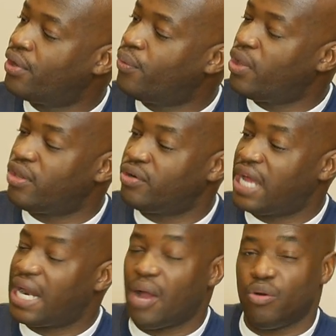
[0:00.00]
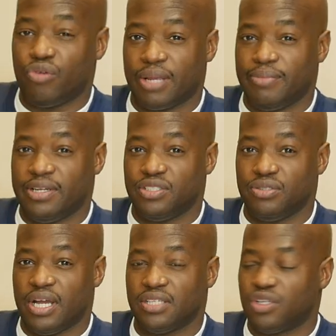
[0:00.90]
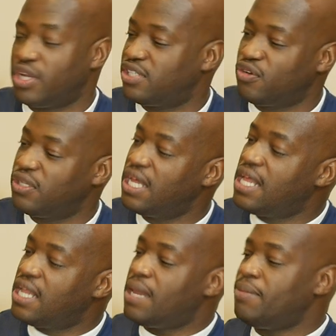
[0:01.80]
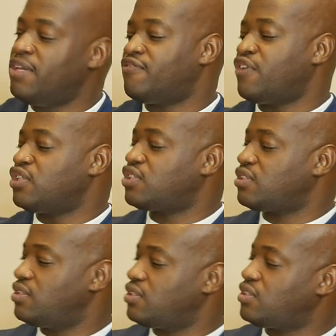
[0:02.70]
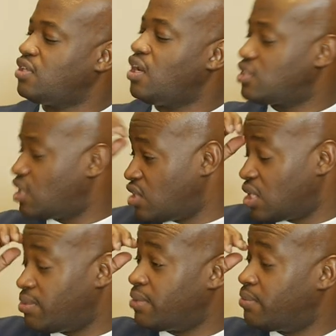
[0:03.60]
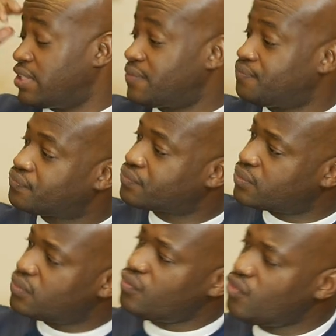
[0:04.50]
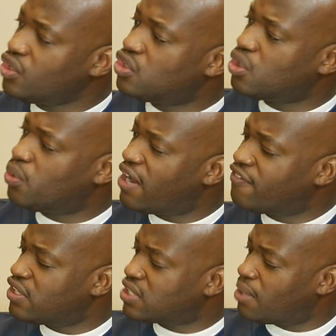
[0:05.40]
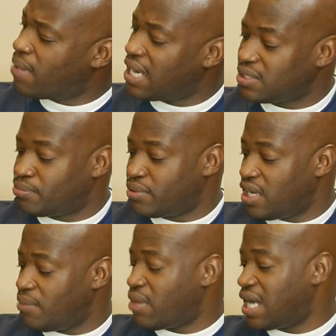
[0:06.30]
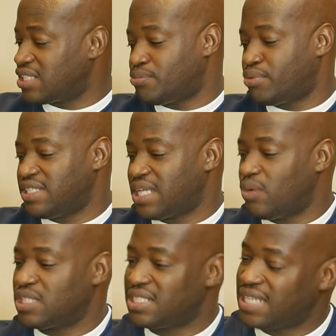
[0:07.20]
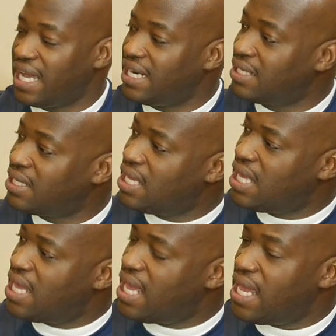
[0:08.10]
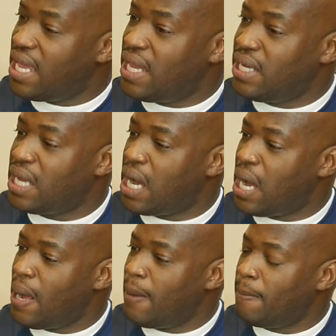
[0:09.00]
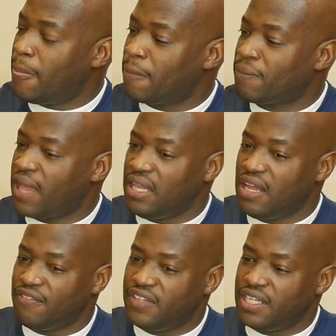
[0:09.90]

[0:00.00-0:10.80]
whether or not I would recommend it to you guys. Okay, so let me first start talking about the press. So when I first unboxed the press, I was excited, and I loved